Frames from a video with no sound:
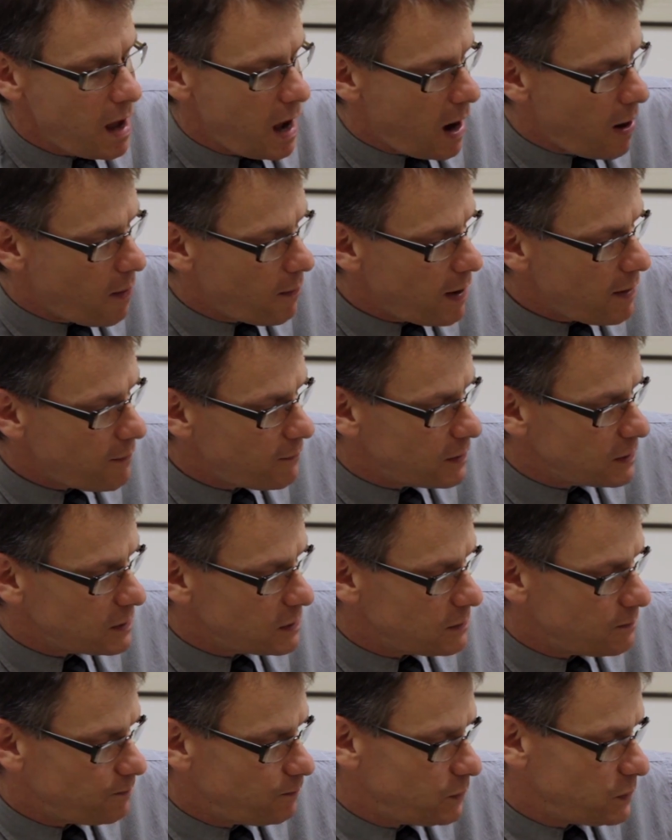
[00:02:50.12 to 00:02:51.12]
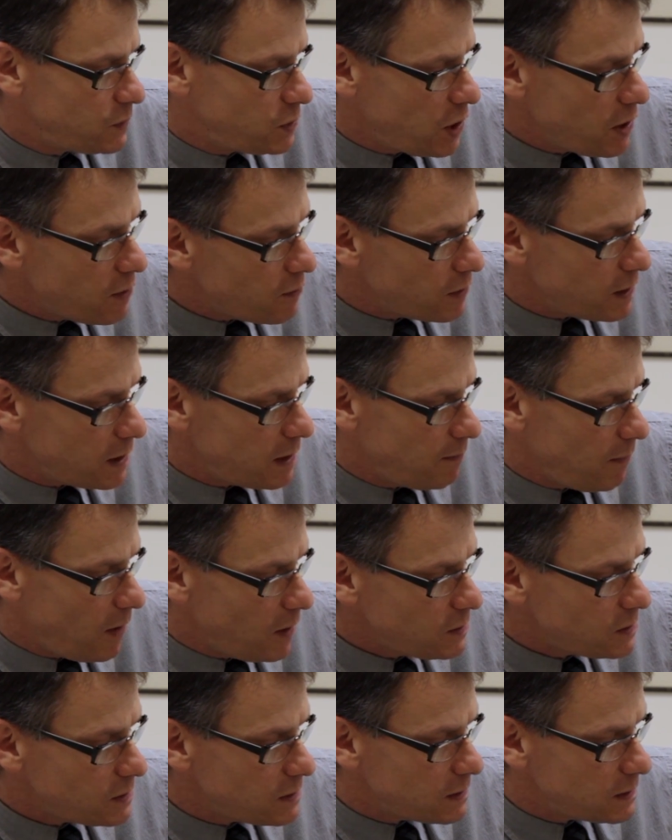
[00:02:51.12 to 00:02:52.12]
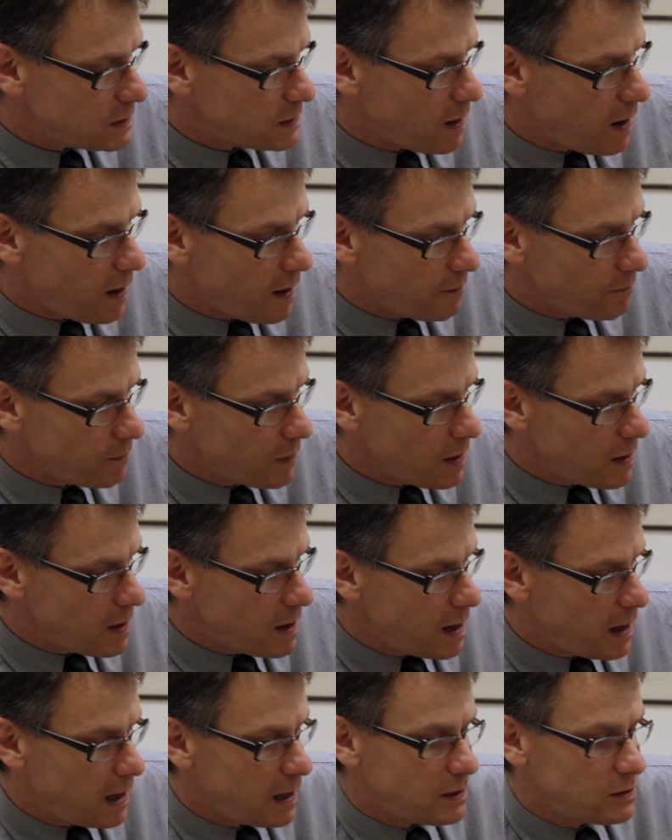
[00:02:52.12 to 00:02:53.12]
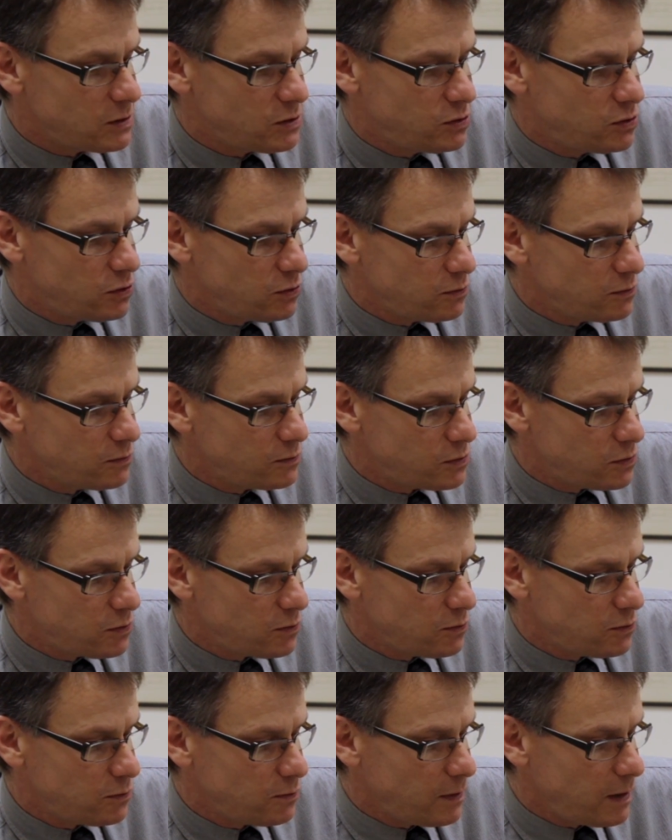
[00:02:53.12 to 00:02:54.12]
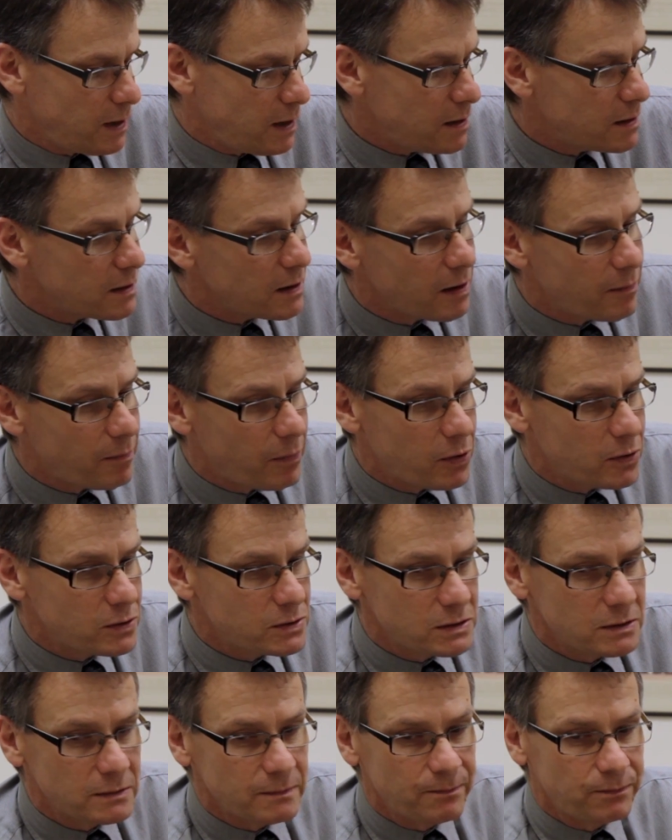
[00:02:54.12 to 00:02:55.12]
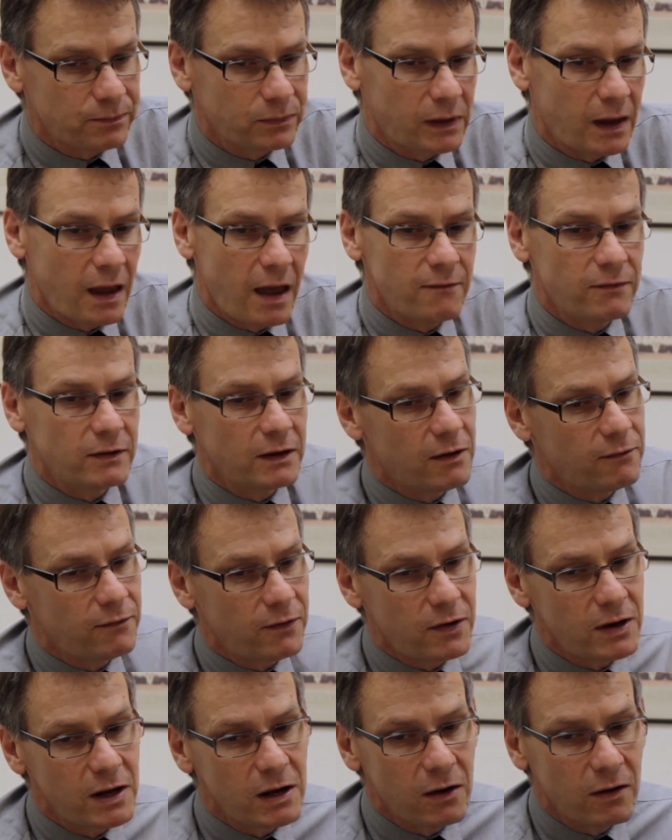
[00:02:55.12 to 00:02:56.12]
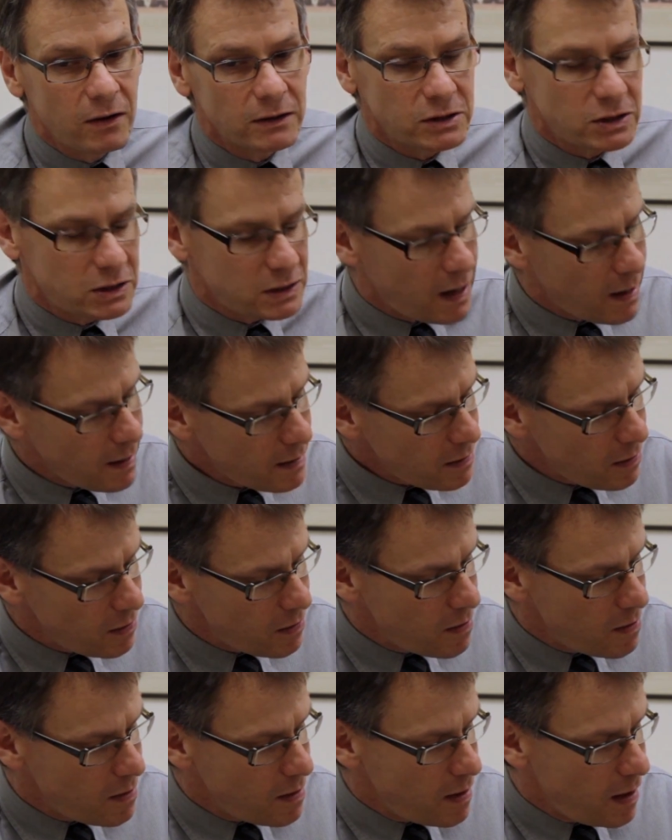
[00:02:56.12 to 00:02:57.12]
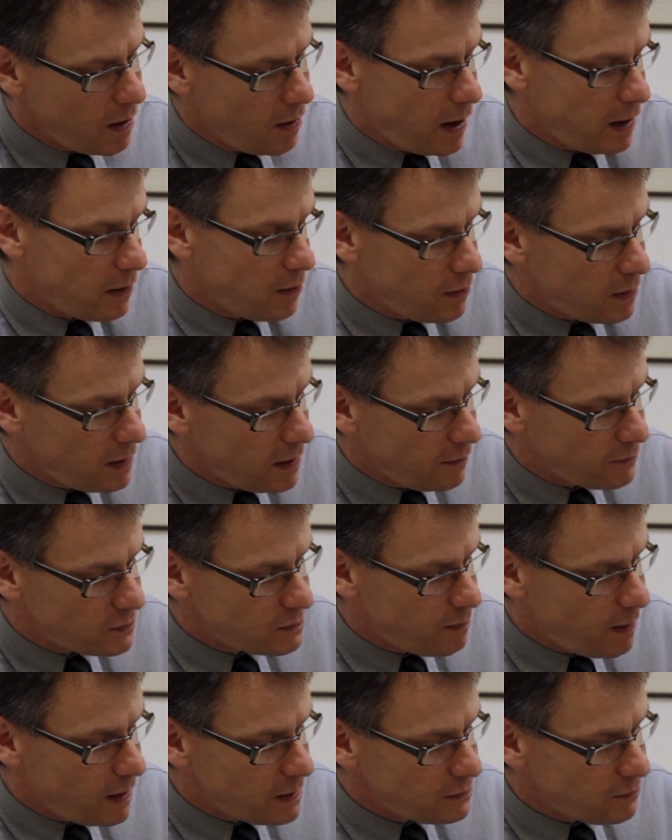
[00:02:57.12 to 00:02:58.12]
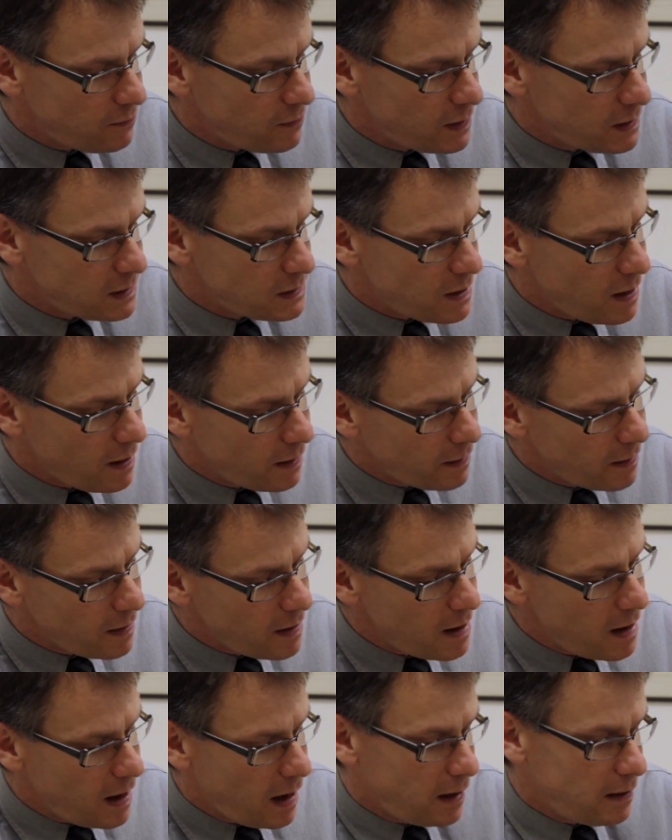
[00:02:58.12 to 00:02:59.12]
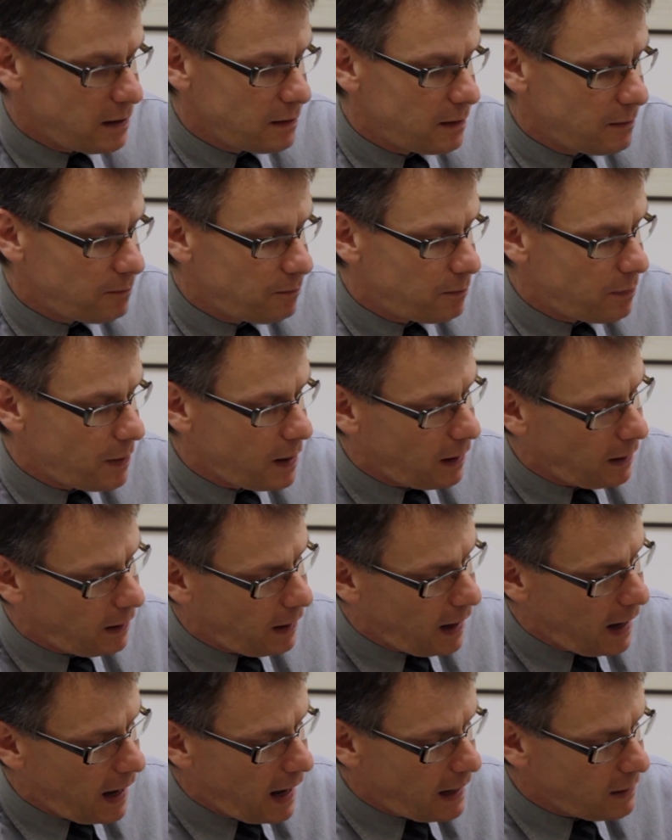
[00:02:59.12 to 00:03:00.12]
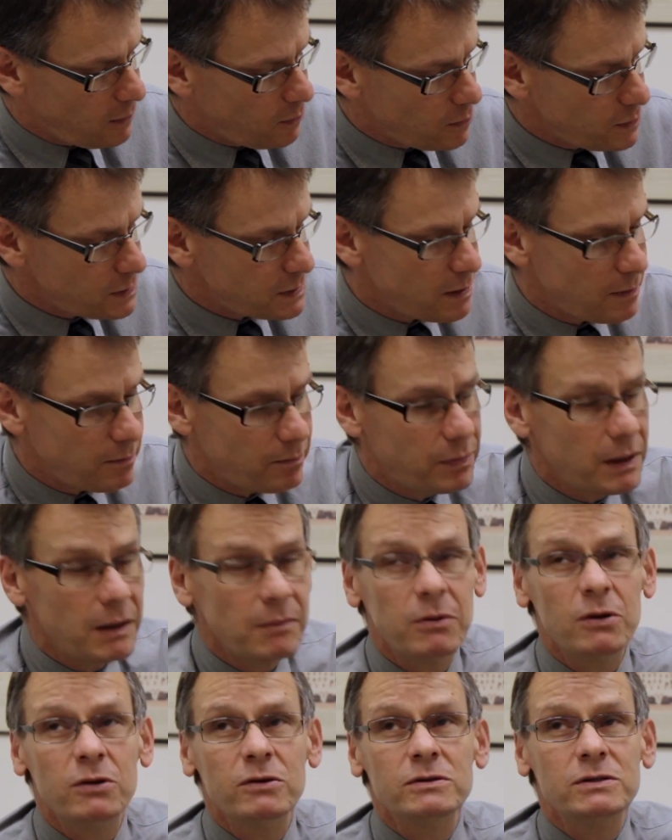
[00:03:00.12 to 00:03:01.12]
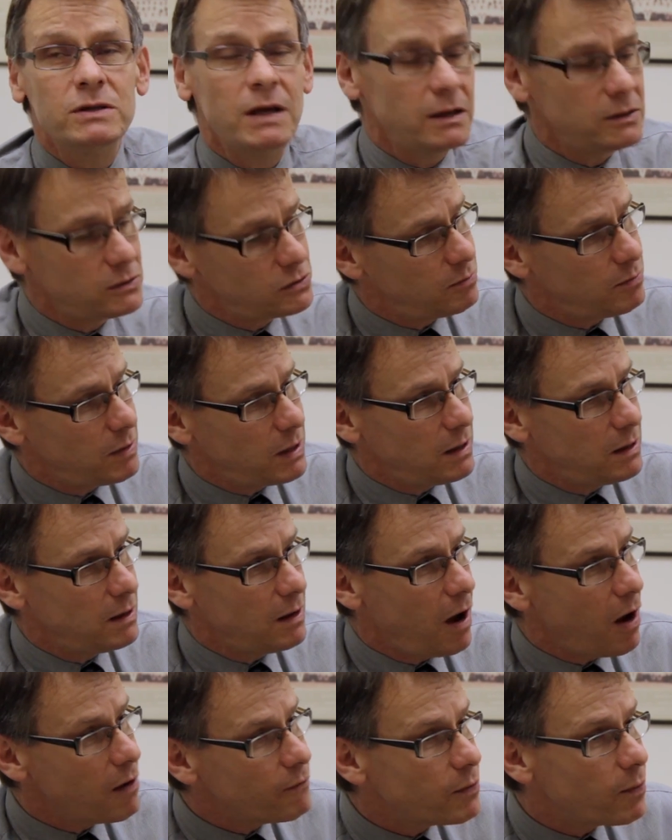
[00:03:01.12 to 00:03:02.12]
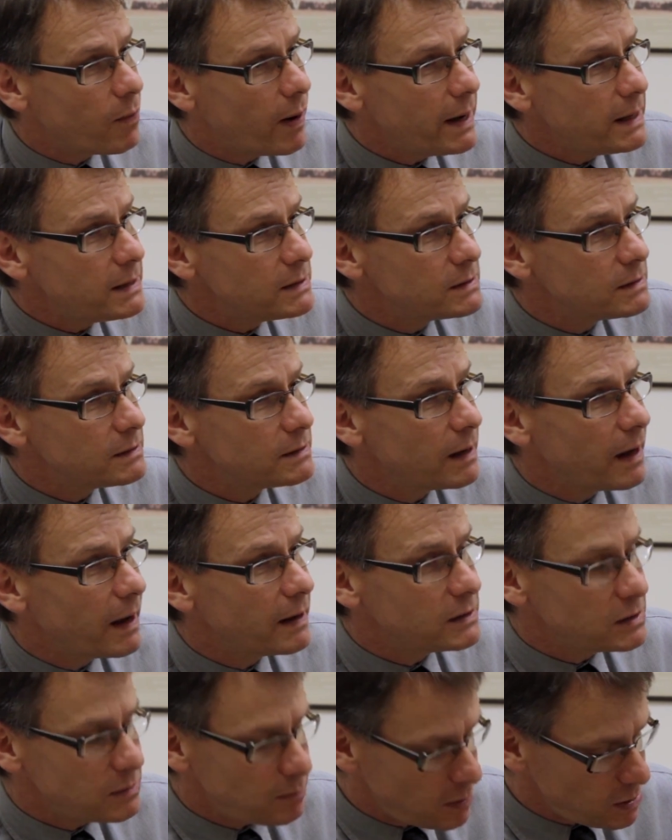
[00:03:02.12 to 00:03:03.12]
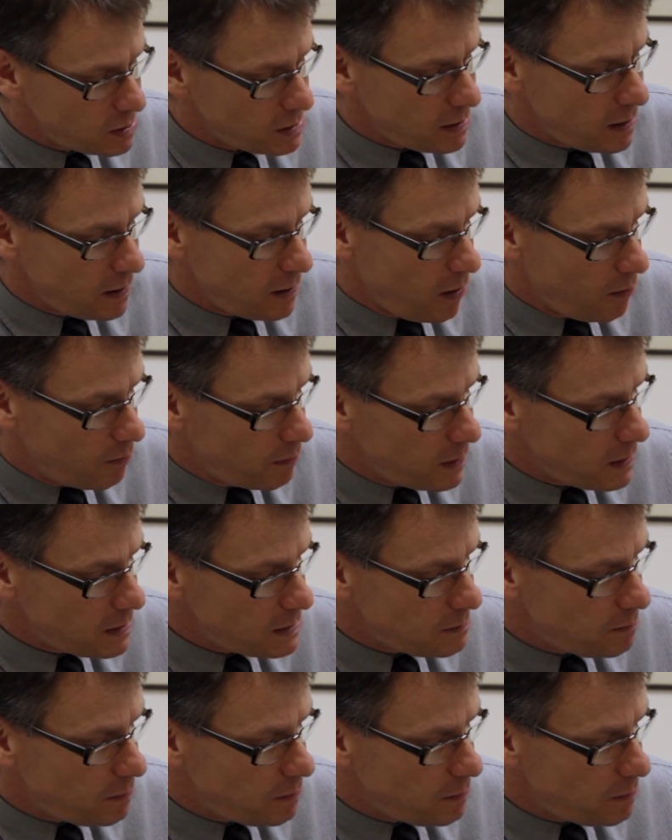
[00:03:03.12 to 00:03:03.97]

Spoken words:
However, generally most of the time it is due to either a person having a very large tongue and not enough space for their tongue, and also people who tend to be overweight, and especially obese